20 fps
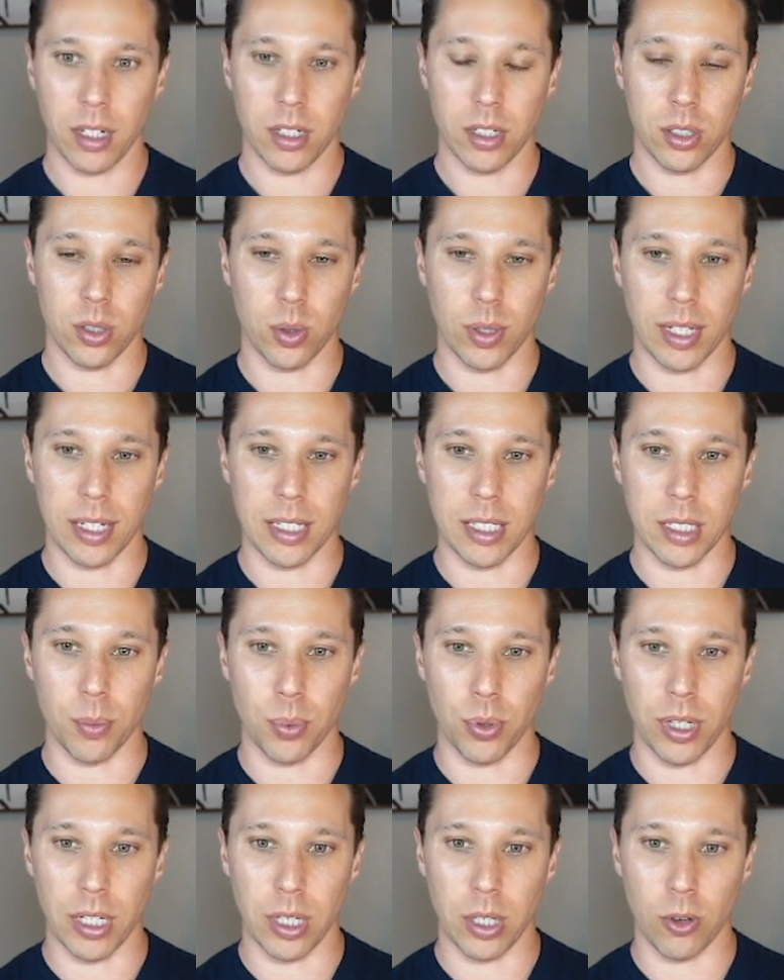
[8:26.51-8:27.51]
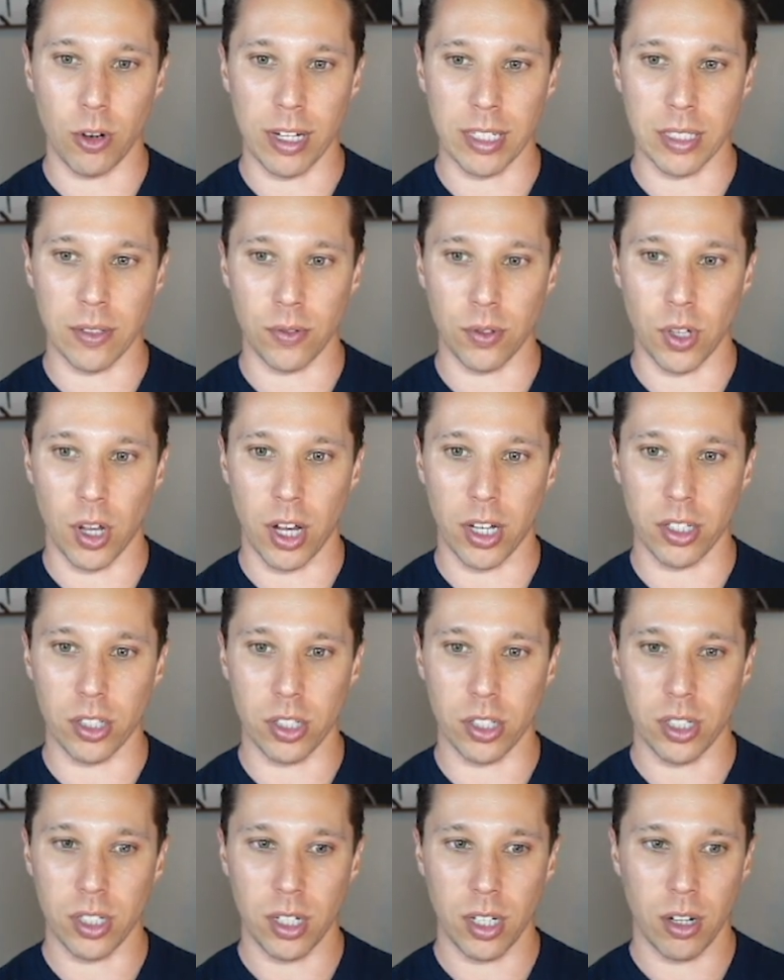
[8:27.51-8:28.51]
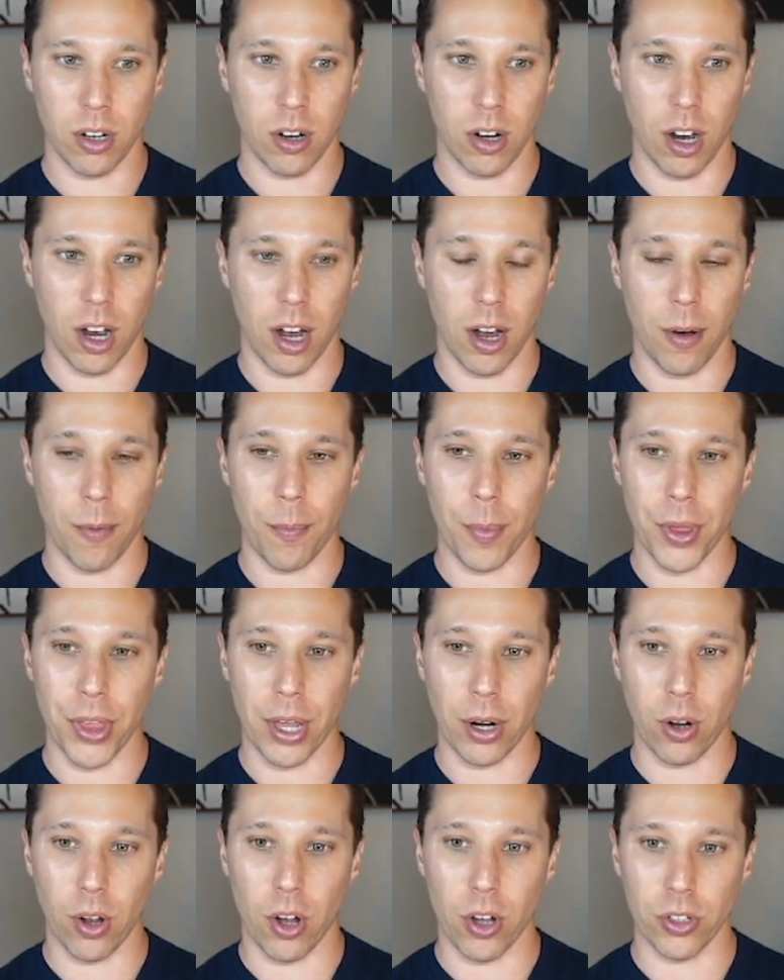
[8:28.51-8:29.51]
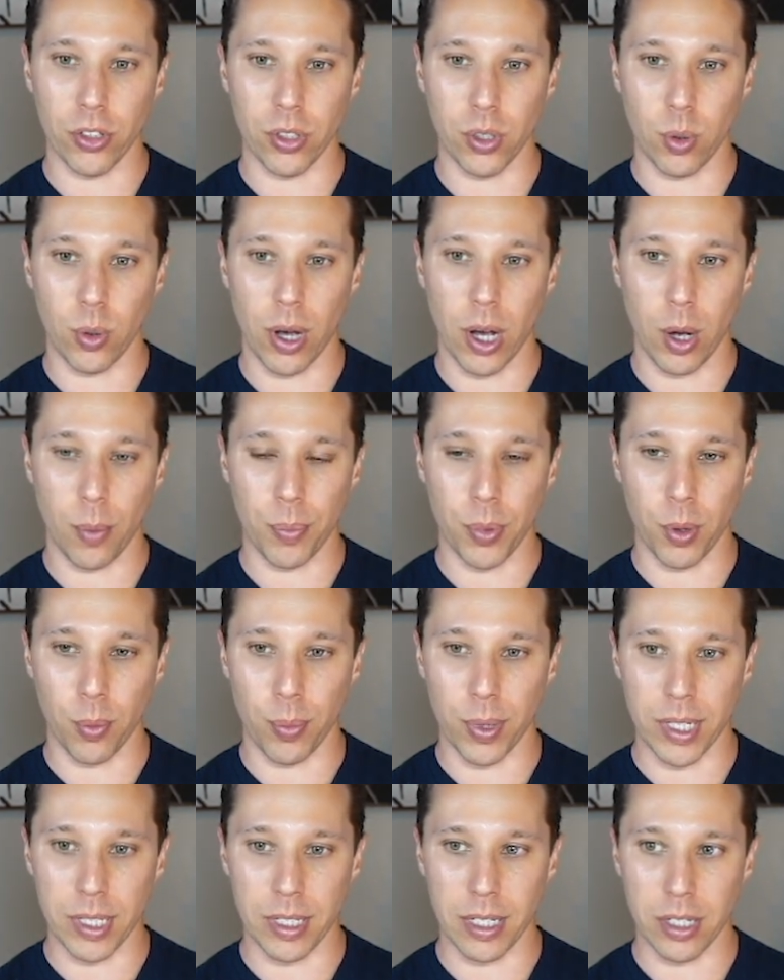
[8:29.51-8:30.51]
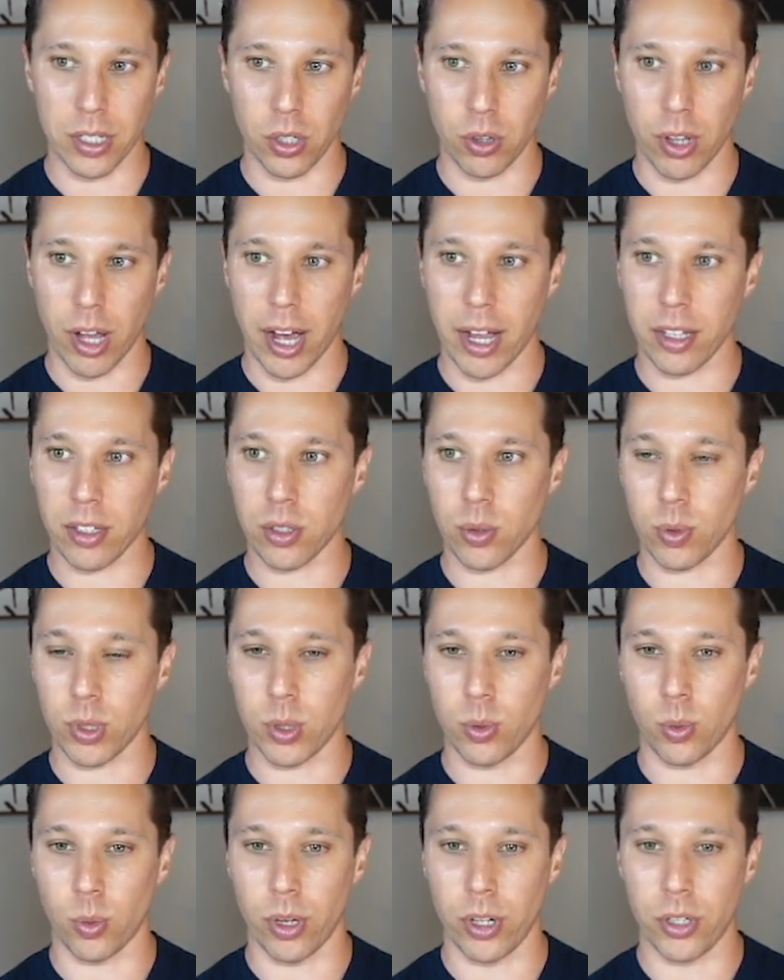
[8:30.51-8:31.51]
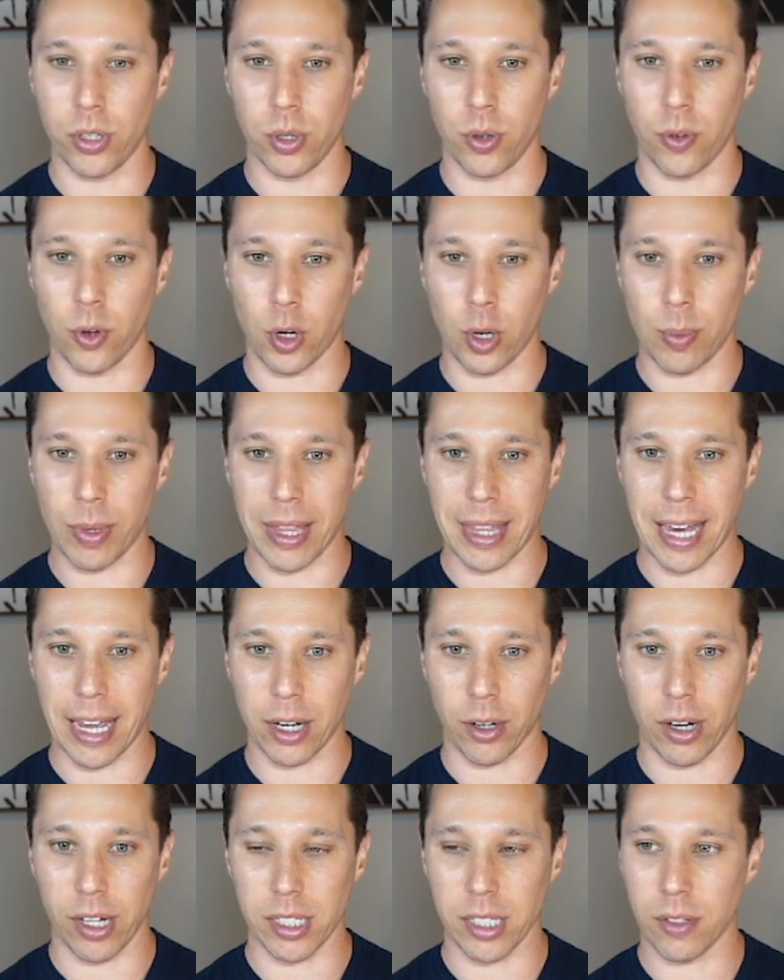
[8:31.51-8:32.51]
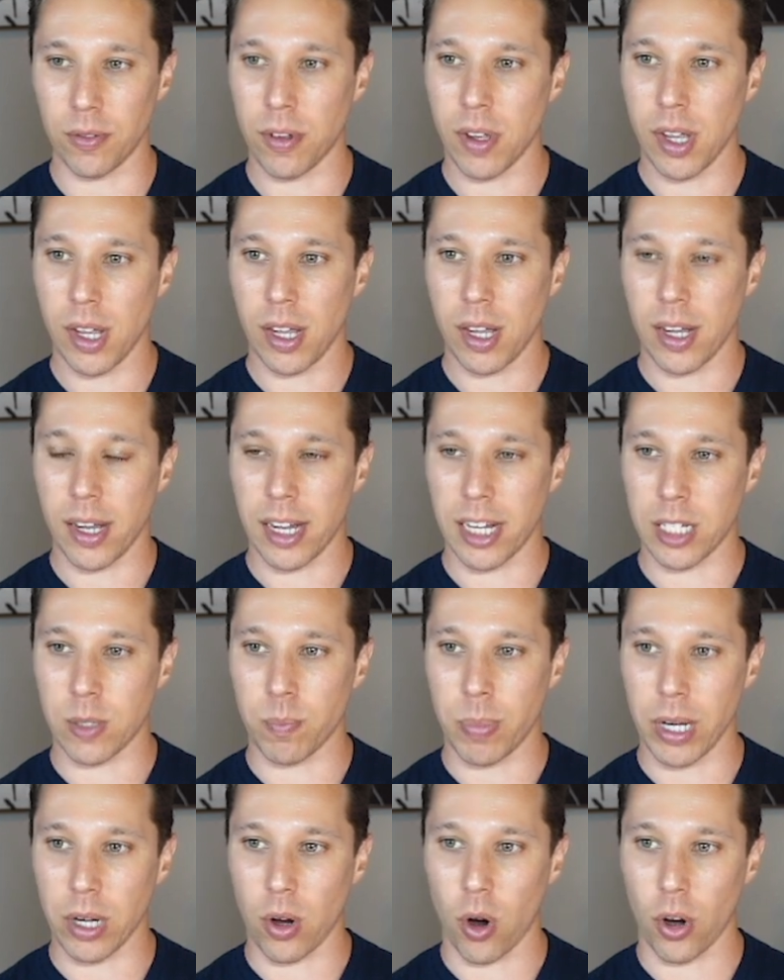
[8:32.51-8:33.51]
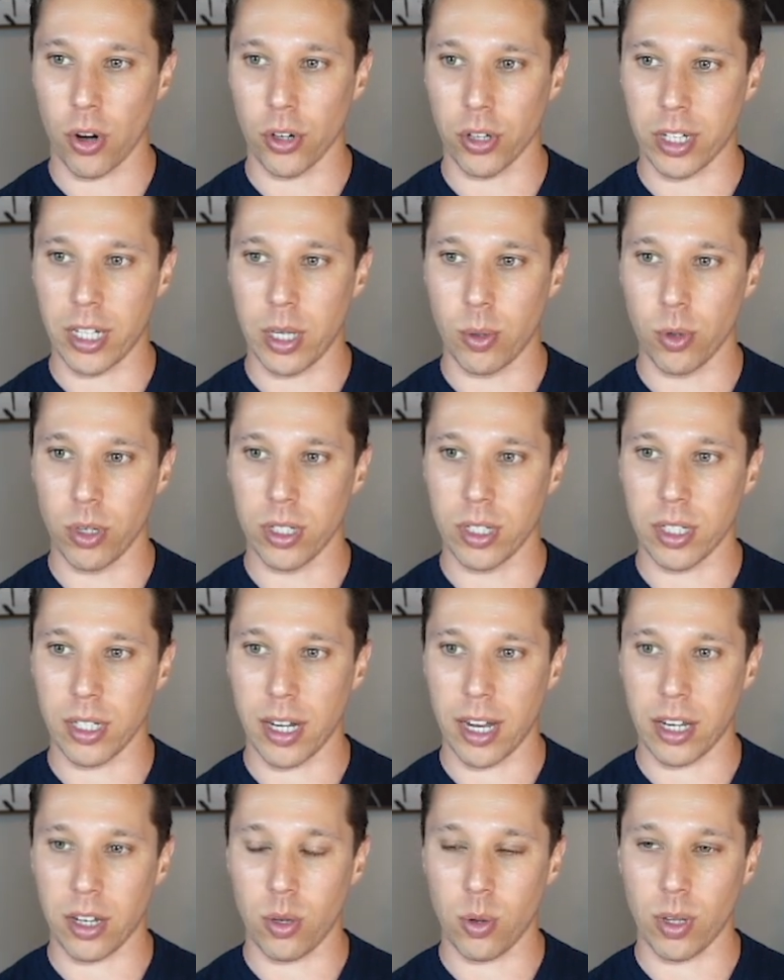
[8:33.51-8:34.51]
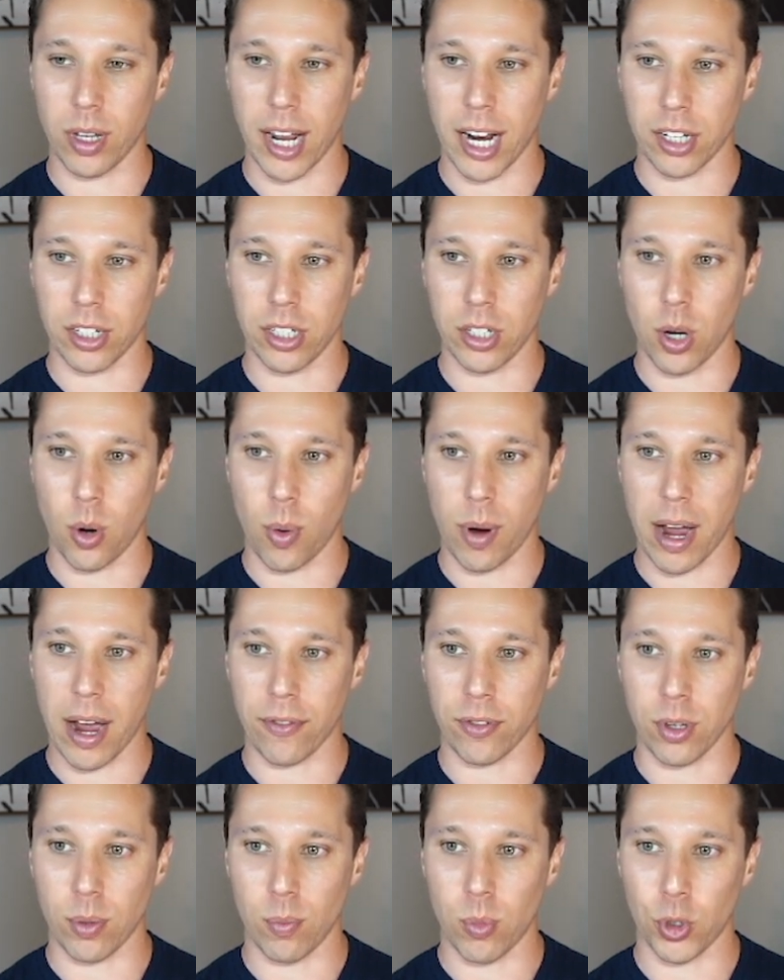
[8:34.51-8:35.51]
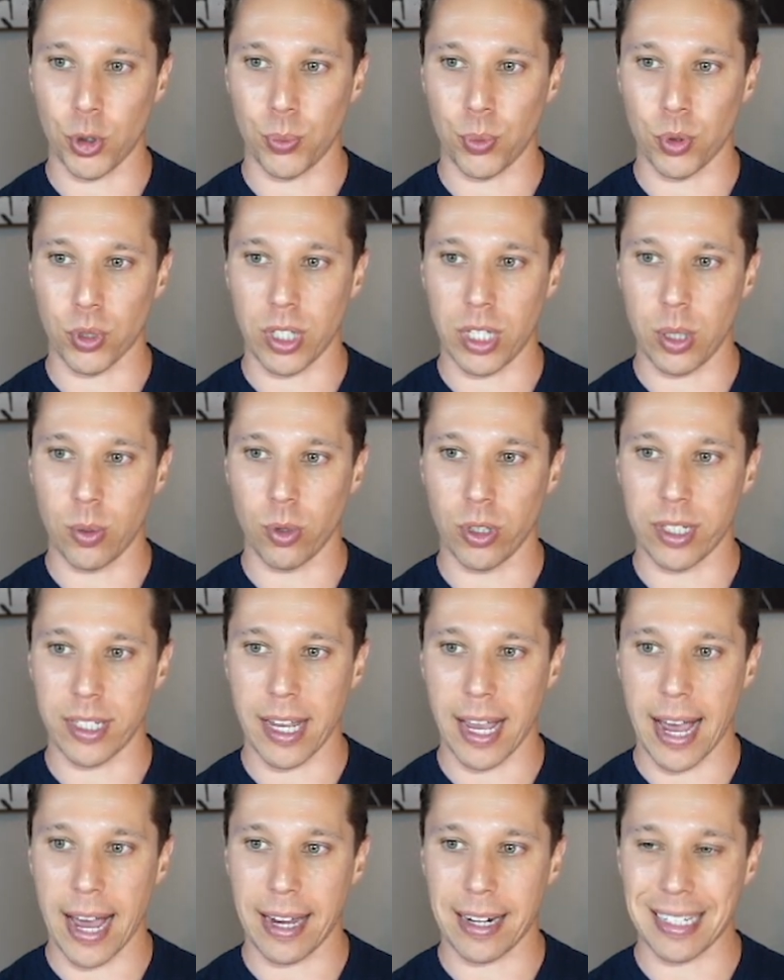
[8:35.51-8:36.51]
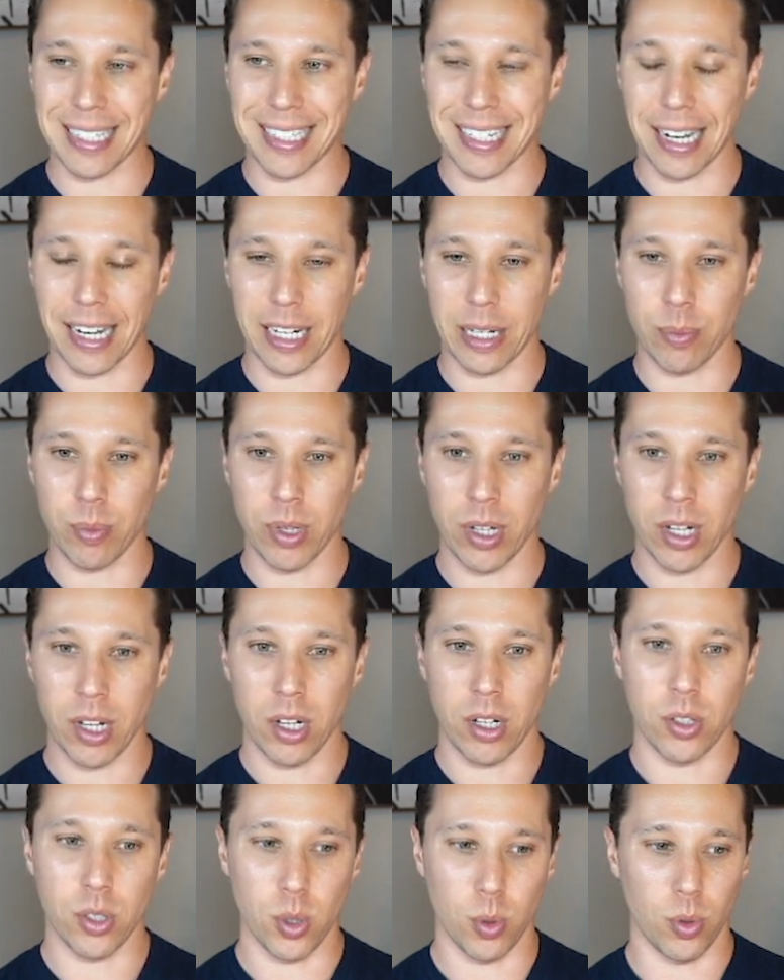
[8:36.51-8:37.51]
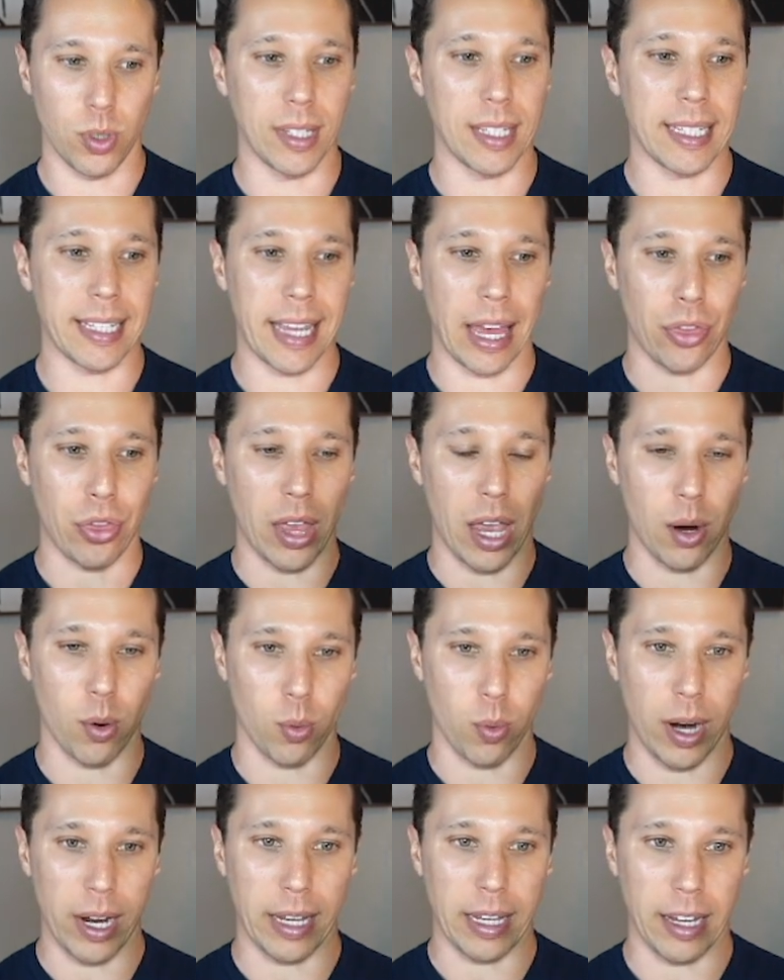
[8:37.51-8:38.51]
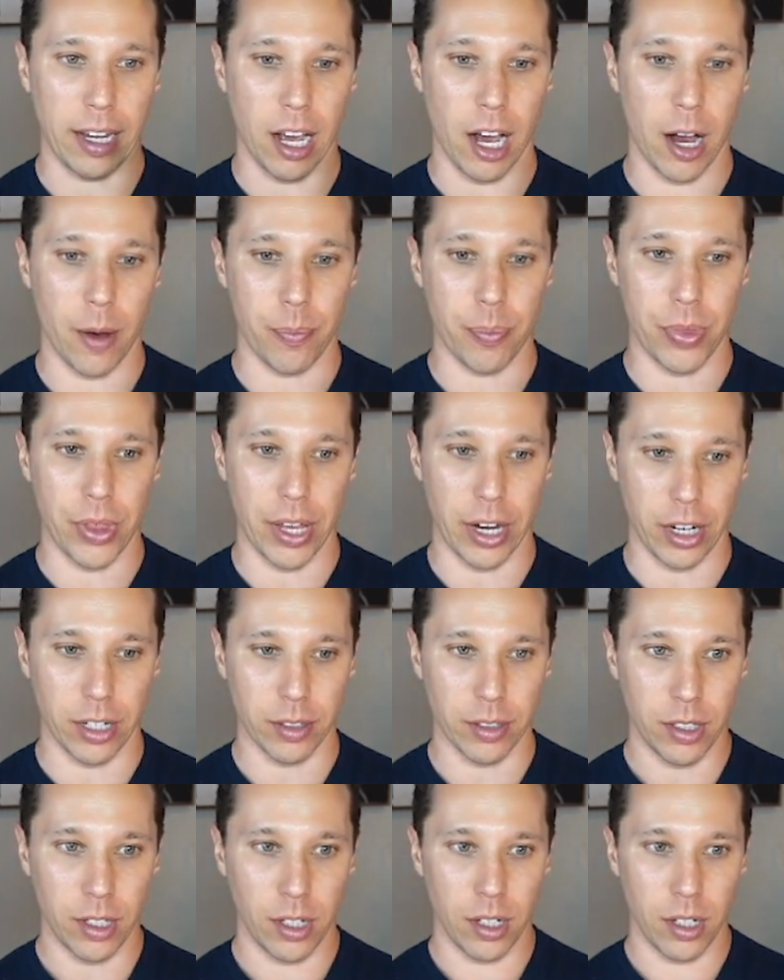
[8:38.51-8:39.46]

So that is a pretty aggressive launch. But that'll also help your business a lot. So what you would want to do if you're going to be that aggressive is pick harder keywords, and you can actually go after multiple keywords at a time to really get that ranking up there.